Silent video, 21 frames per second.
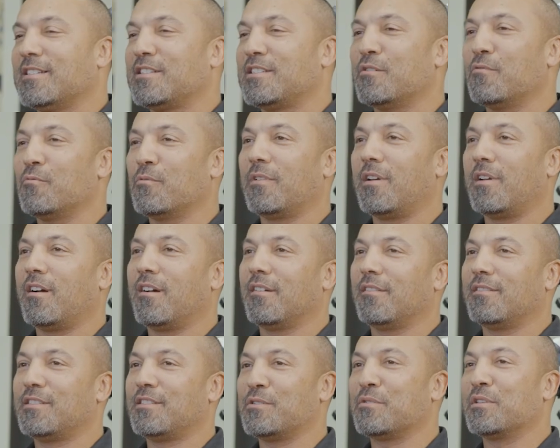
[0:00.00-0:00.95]
Right, so
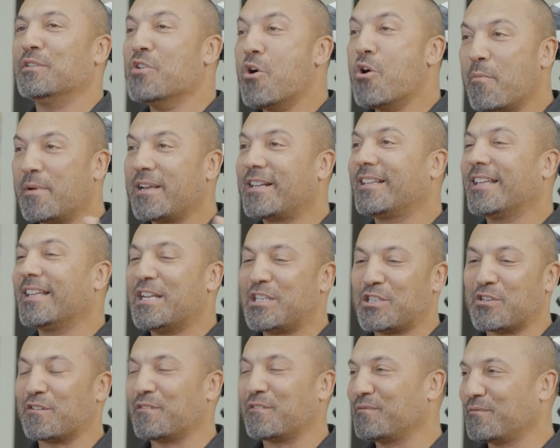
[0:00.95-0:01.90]
the
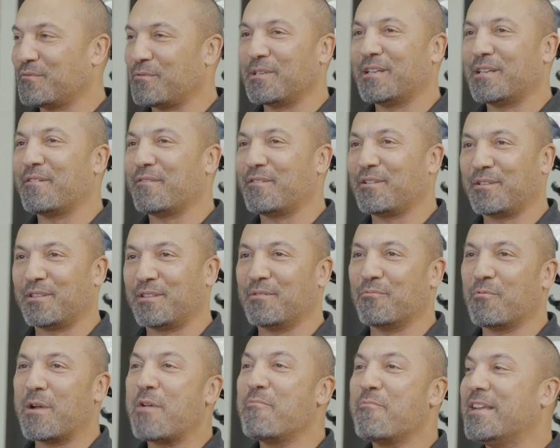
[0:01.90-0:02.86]
nomenclature or whatever,
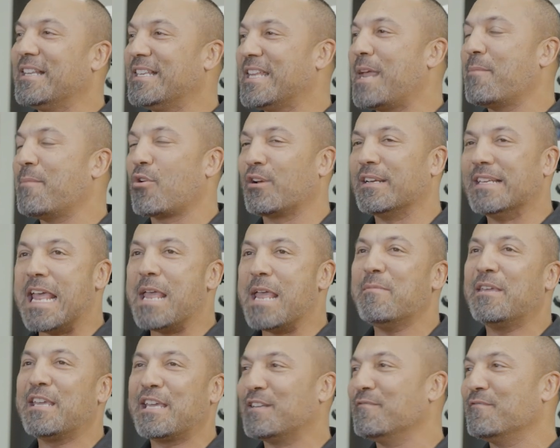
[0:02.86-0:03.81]
the way we name our
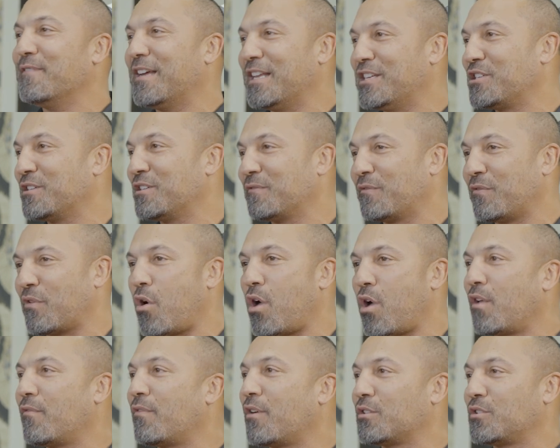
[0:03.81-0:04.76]
naming convention for
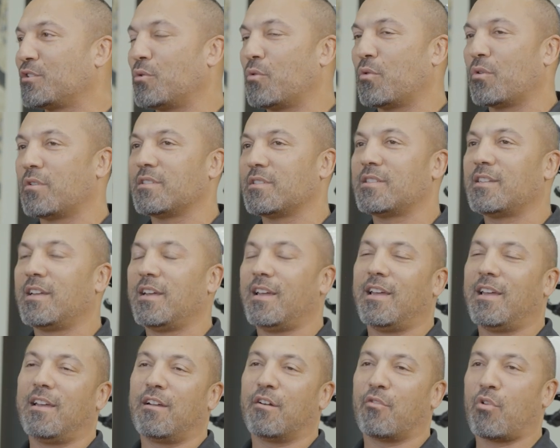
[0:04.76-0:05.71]
all of our tours
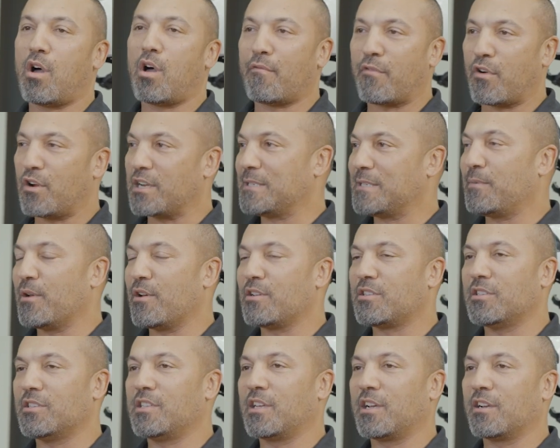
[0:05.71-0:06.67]
or all of our
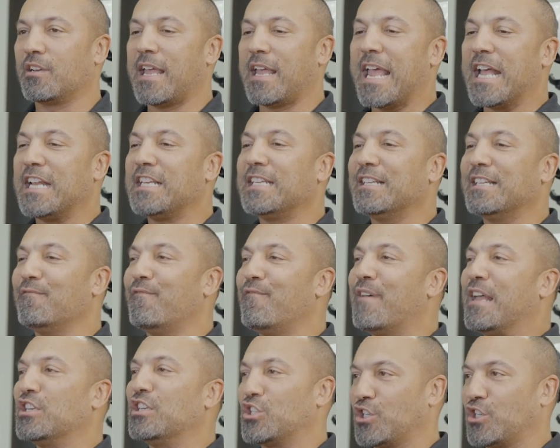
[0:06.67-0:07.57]
experiences, they're going to end in